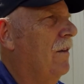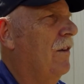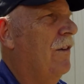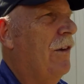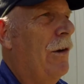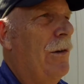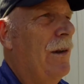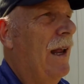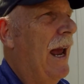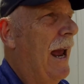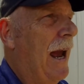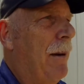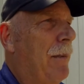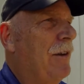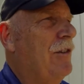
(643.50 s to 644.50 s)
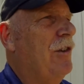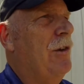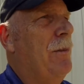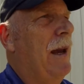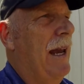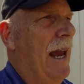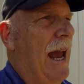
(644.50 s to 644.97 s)
Certain habits you
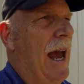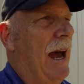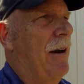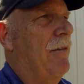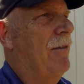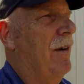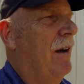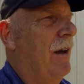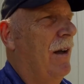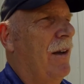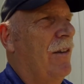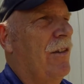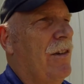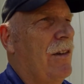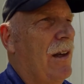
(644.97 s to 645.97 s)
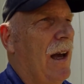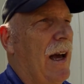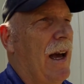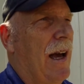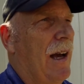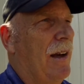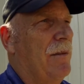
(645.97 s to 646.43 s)
may have, you
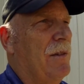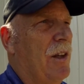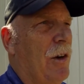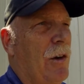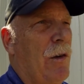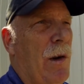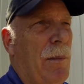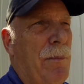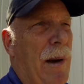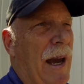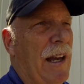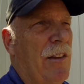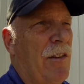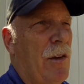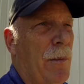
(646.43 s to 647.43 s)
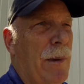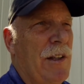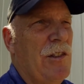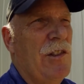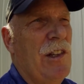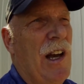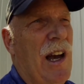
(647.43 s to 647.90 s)
know, quit buying so
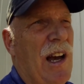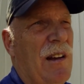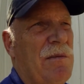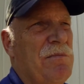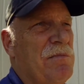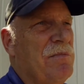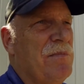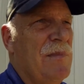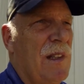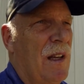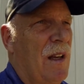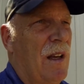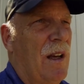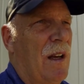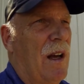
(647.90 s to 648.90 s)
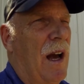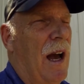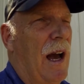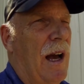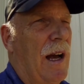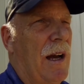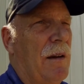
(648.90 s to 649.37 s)
much
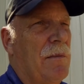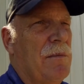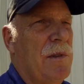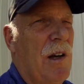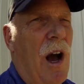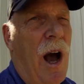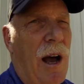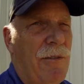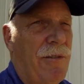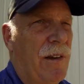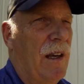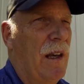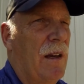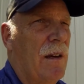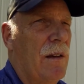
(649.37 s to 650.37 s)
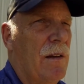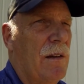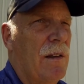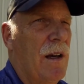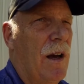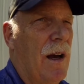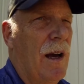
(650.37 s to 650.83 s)
coffee
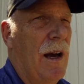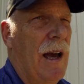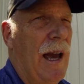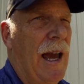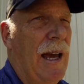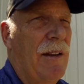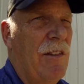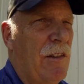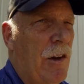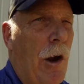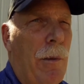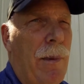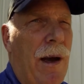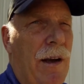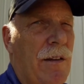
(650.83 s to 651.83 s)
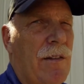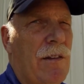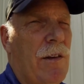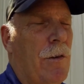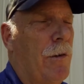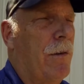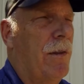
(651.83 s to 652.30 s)
at Starbucks
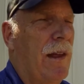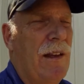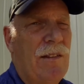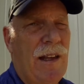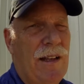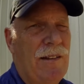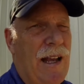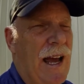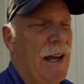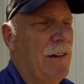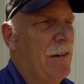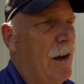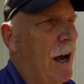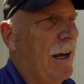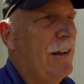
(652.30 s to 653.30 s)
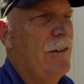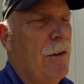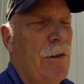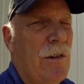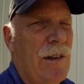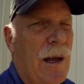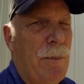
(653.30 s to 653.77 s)
or things like that. Knock
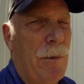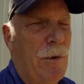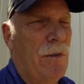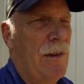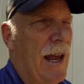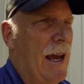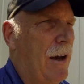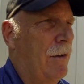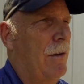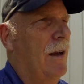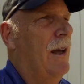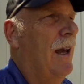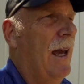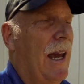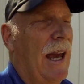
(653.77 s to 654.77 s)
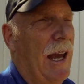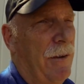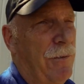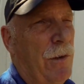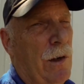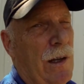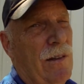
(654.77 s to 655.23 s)
those numbers down.
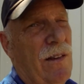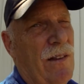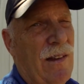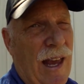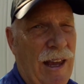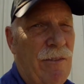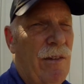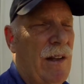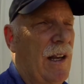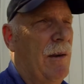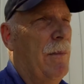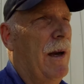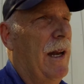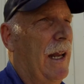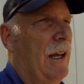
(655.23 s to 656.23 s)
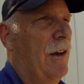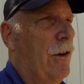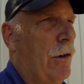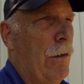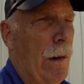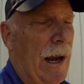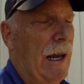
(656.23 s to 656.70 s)
If you can save any money,
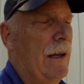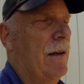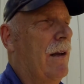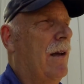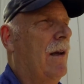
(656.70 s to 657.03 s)
great.